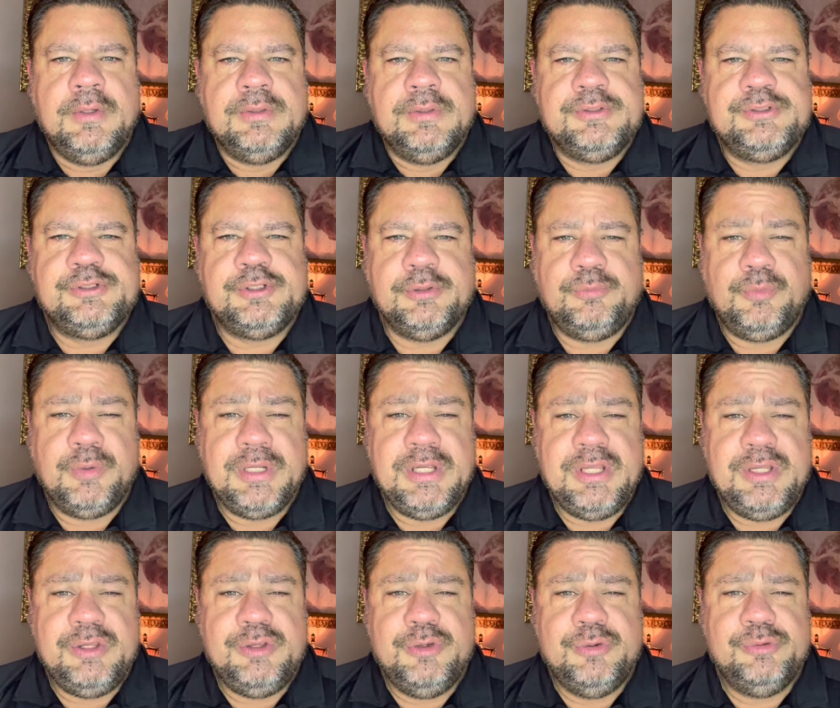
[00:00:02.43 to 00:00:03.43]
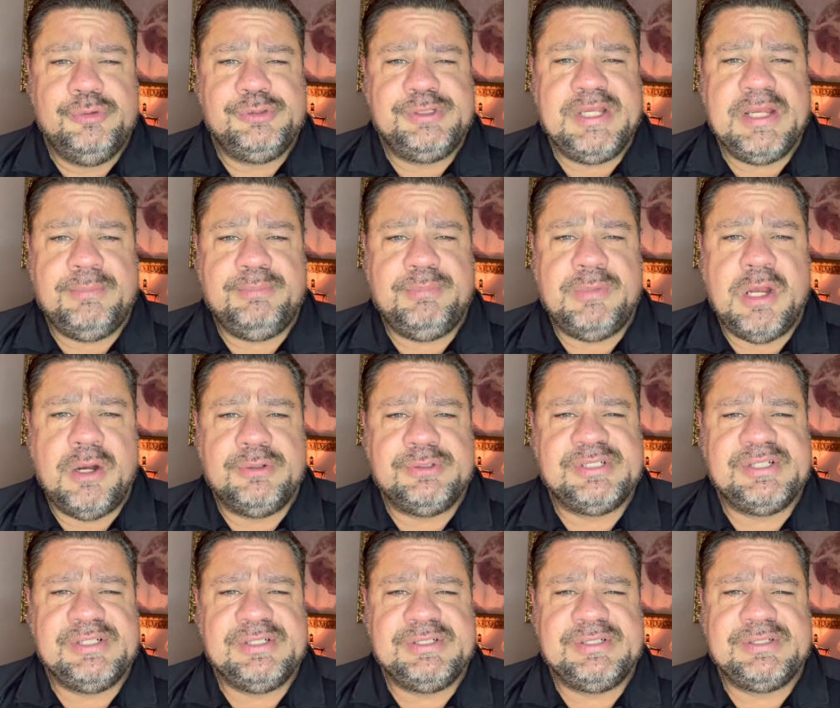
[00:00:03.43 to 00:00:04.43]
Should we use
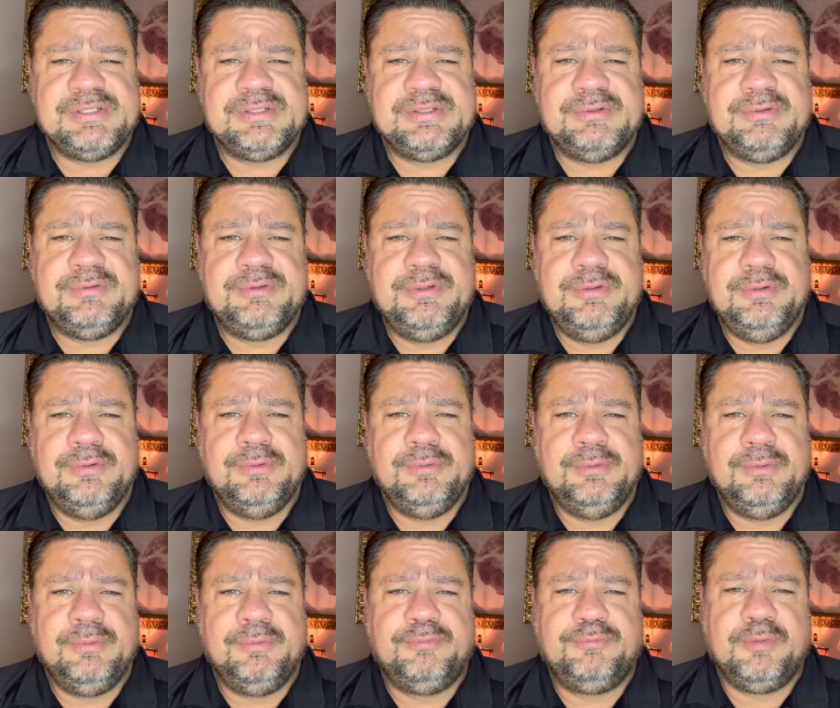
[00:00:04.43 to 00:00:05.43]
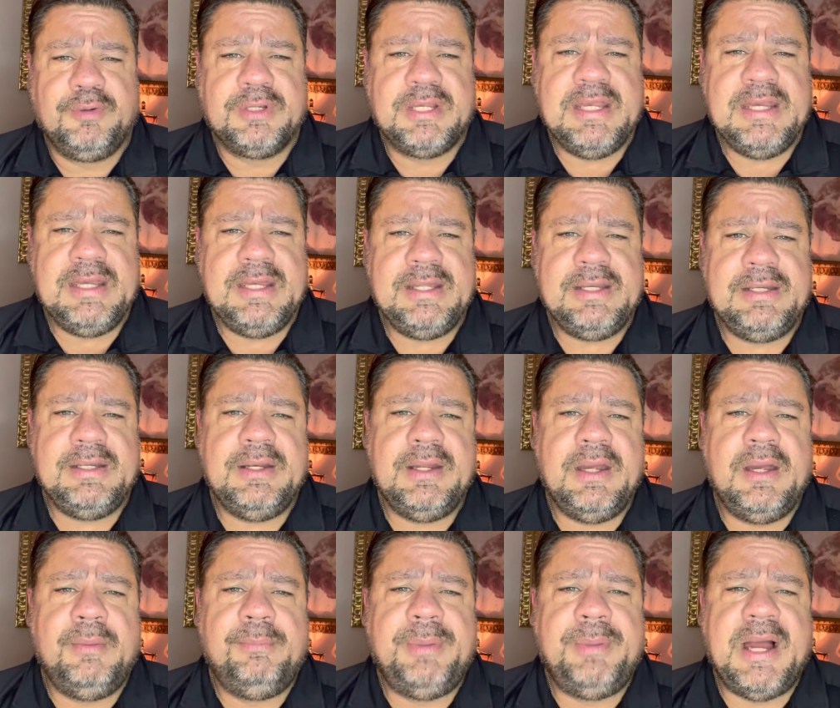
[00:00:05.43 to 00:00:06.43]
hypnosis to forget
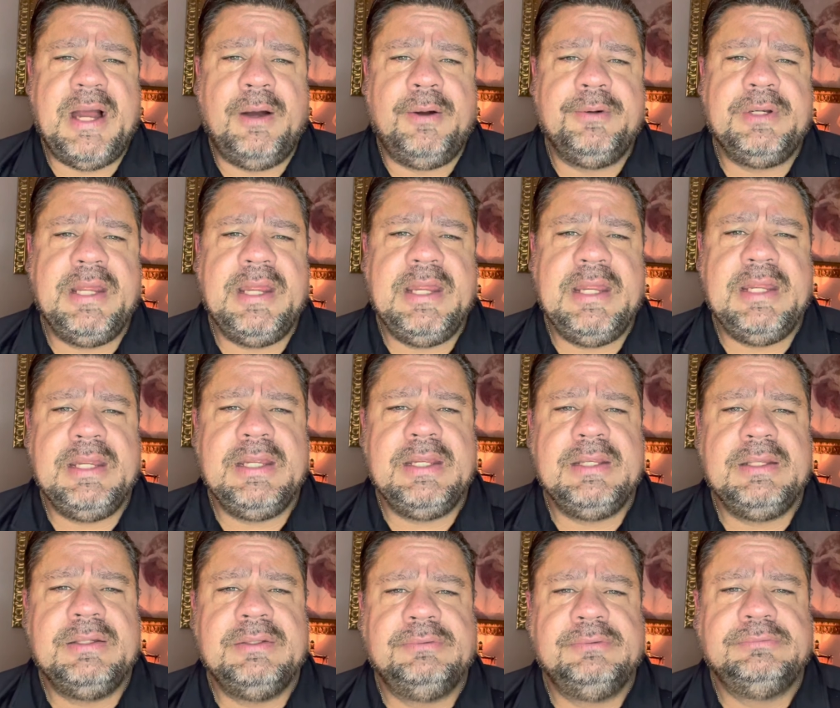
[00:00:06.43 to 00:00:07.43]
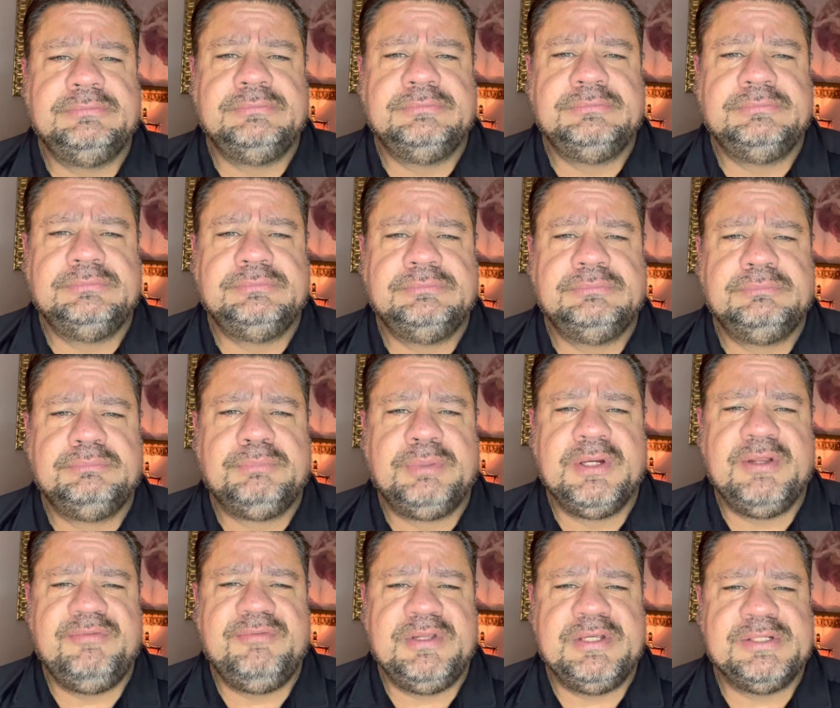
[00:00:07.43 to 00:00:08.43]
about a
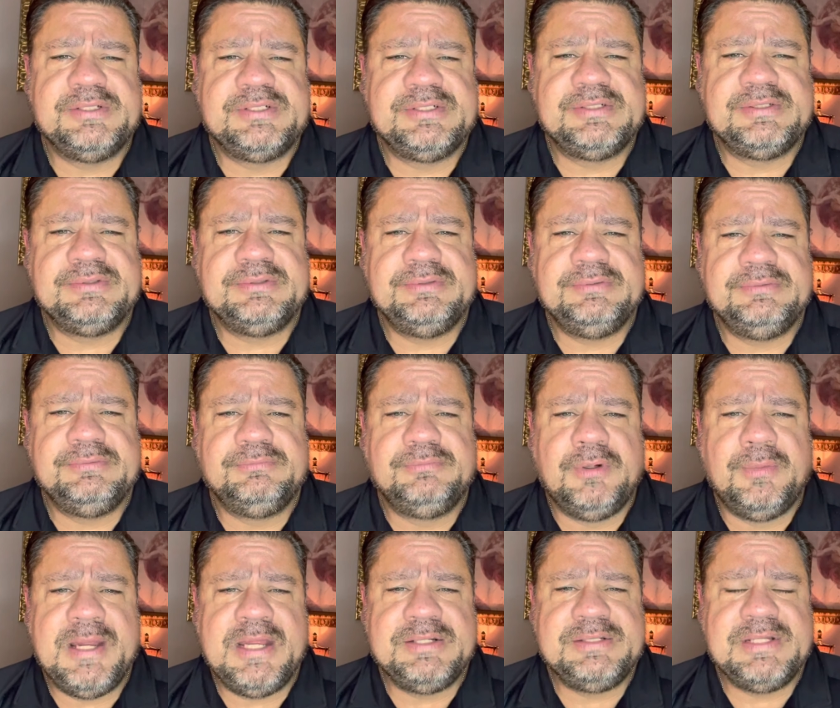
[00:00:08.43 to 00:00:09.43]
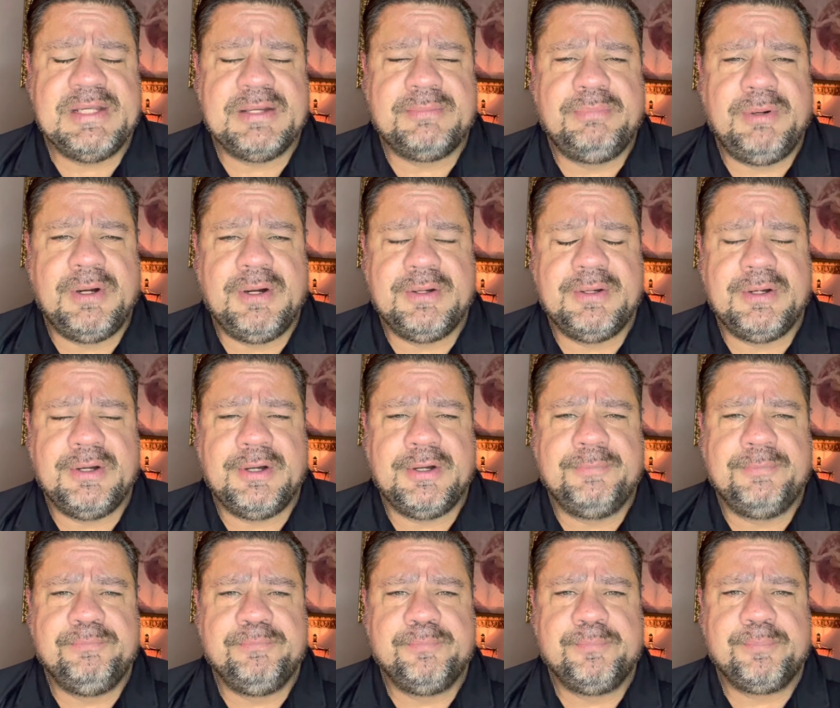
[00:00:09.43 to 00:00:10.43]
previous romantic partner?
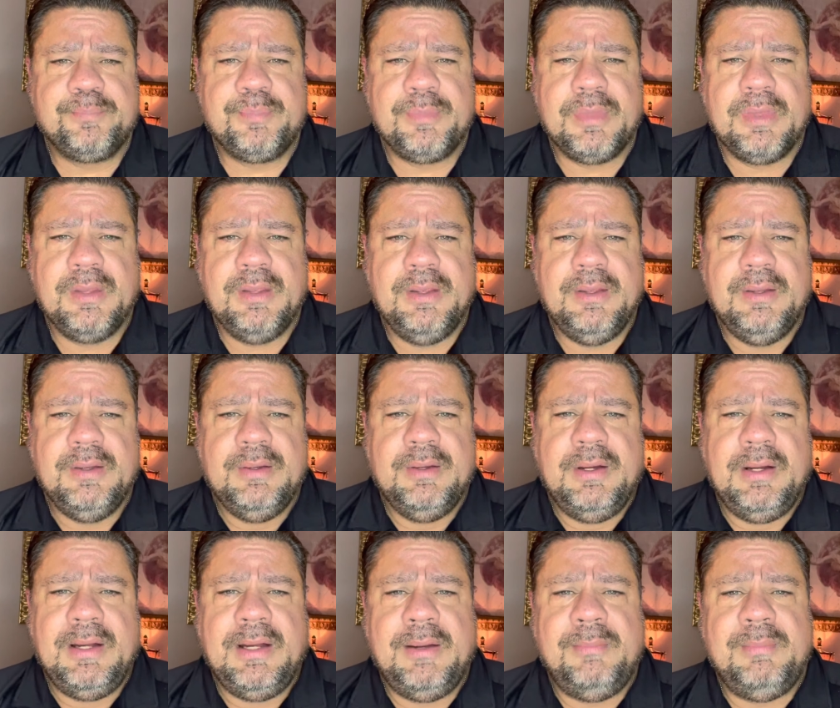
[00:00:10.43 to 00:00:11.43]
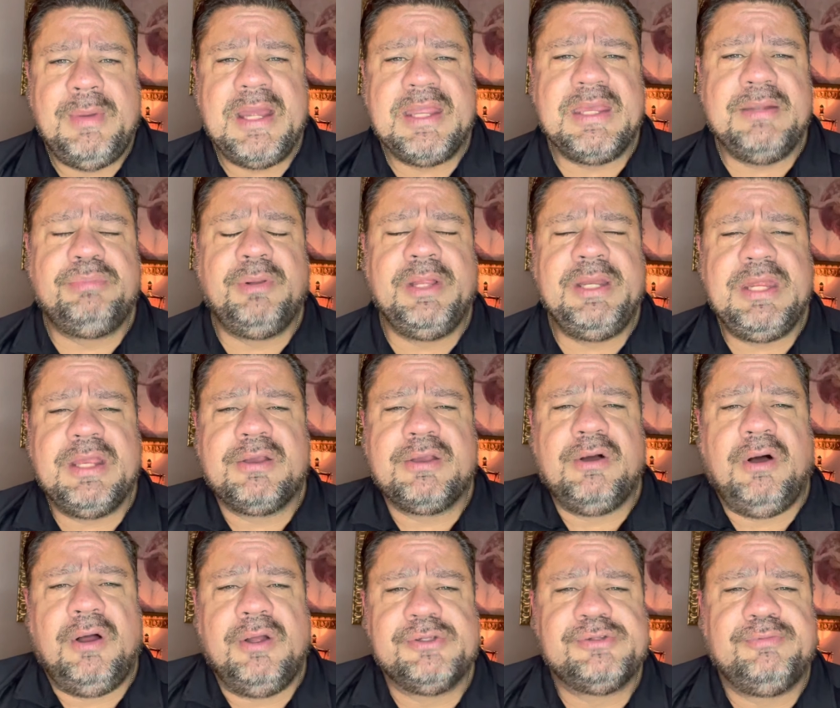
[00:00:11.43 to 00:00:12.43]
I get plenty of
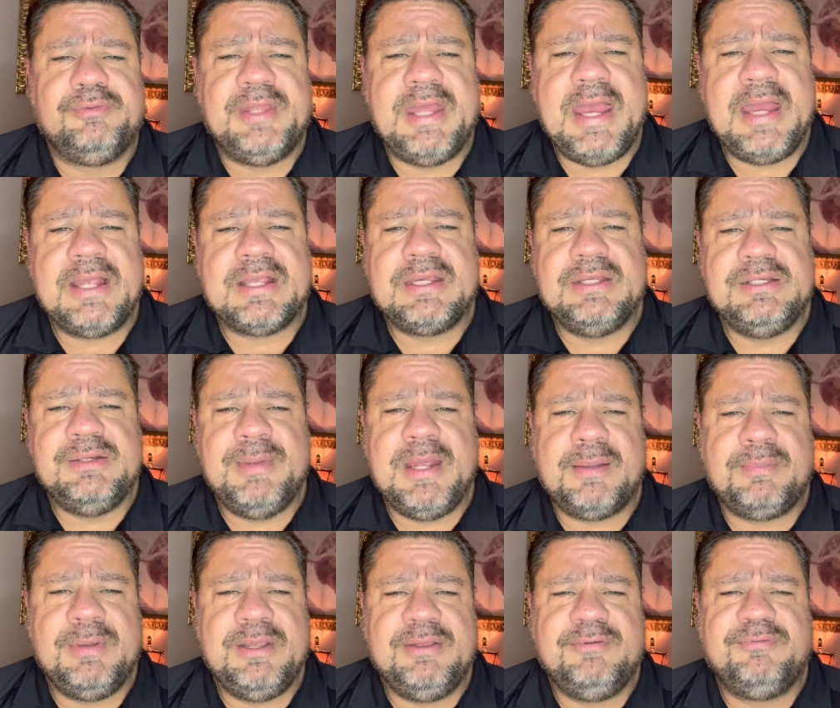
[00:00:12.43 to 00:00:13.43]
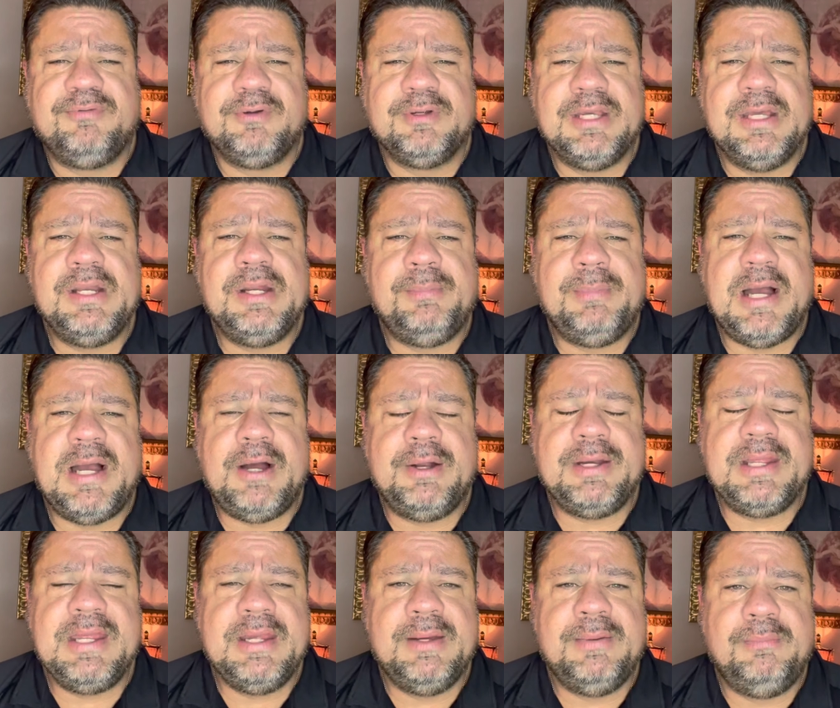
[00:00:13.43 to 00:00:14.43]
calls for that. Can you make me forget about
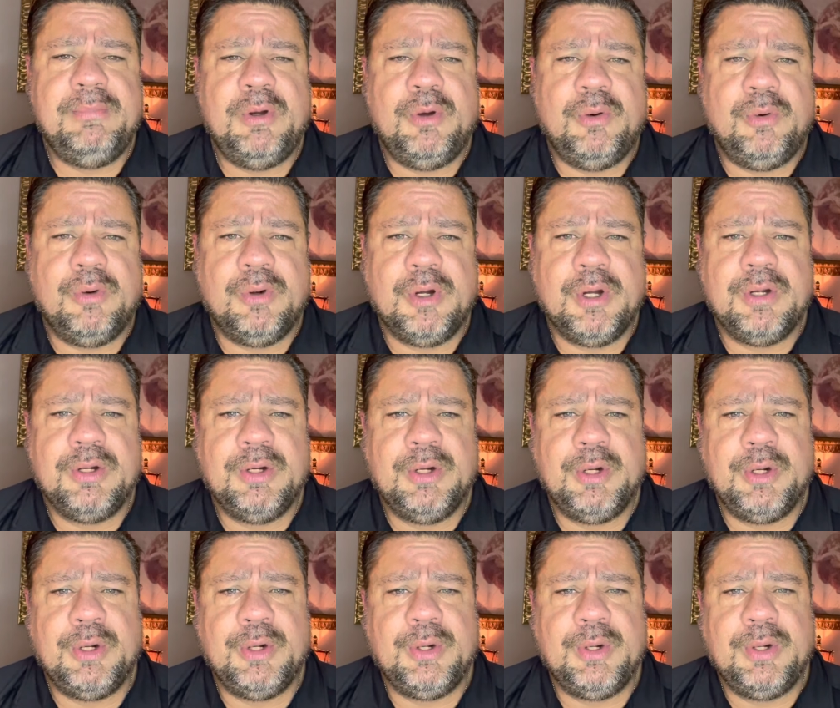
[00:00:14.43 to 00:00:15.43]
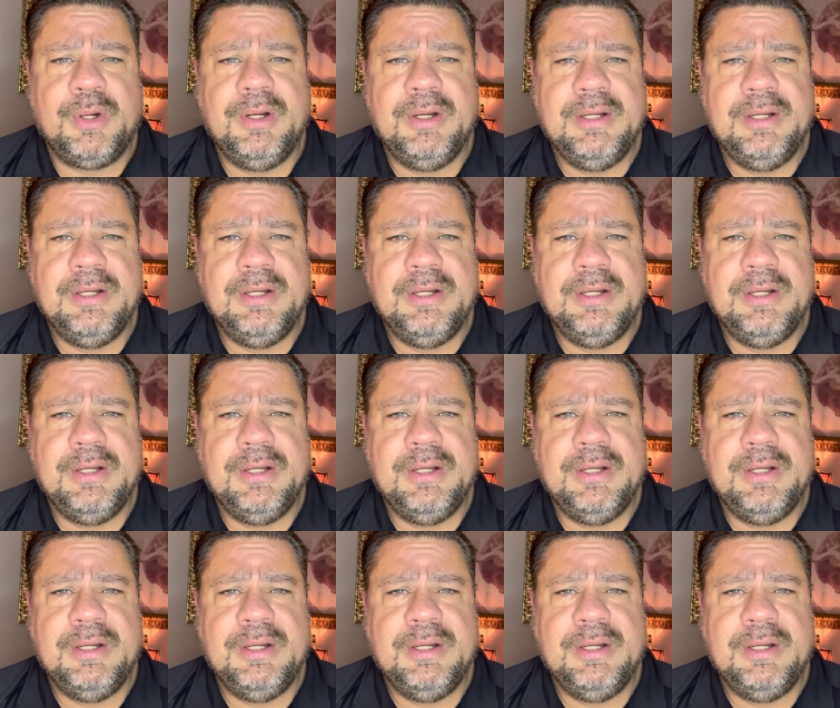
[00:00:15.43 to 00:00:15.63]
him or her?